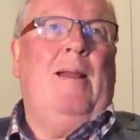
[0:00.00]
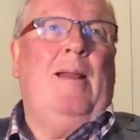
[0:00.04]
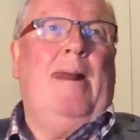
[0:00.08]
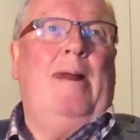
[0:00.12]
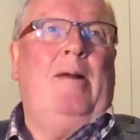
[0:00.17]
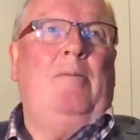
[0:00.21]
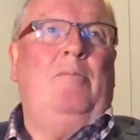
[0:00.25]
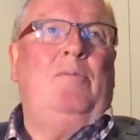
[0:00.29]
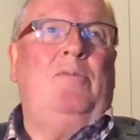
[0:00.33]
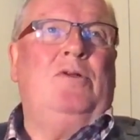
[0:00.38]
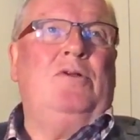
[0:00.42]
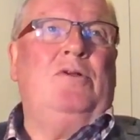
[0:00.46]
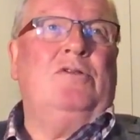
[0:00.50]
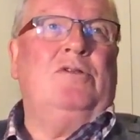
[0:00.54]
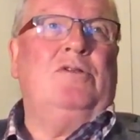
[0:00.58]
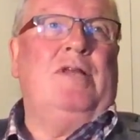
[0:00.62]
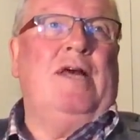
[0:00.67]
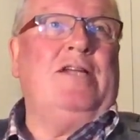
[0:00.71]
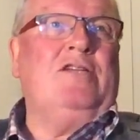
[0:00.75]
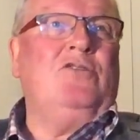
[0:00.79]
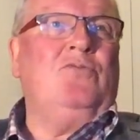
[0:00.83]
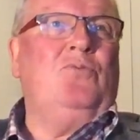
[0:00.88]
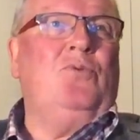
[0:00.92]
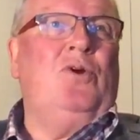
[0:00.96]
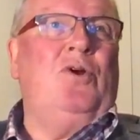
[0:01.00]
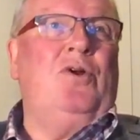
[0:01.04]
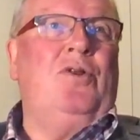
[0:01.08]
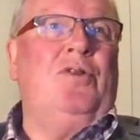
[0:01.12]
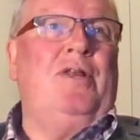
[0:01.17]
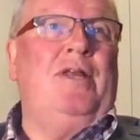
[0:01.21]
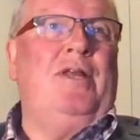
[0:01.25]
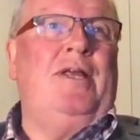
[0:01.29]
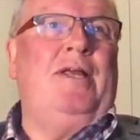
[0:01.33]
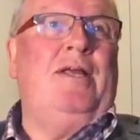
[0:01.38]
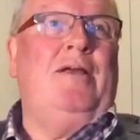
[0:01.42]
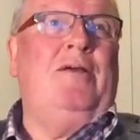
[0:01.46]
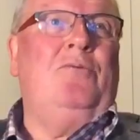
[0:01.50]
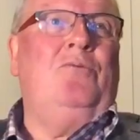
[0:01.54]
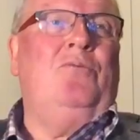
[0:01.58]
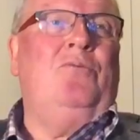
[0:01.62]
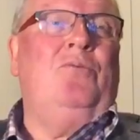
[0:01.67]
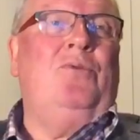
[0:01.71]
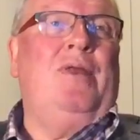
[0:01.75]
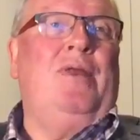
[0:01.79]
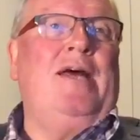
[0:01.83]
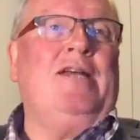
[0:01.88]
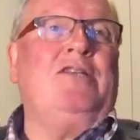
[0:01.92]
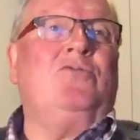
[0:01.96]
Because
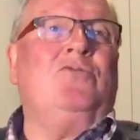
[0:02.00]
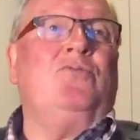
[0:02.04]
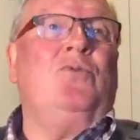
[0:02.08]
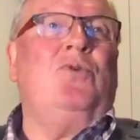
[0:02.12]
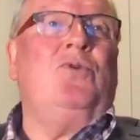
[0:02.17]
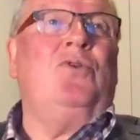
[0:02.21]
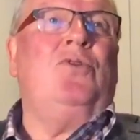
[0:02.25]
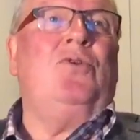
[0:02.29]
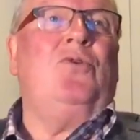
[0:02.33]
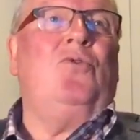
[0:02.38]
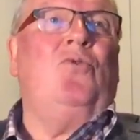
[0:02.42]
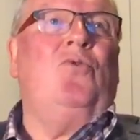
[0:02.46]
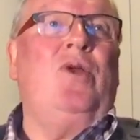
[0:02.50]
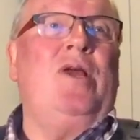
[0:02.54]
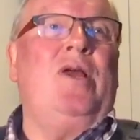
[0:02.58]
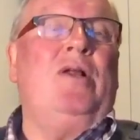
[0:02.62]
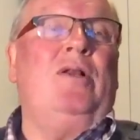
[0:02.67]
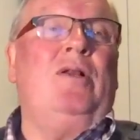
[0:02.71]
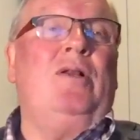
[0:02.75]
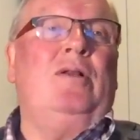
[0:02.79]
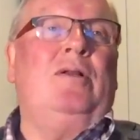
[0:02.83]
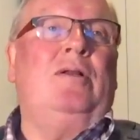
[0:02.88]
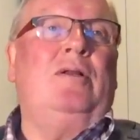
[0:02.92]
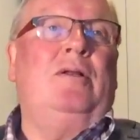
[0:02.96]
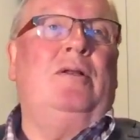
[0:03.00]
that's where the real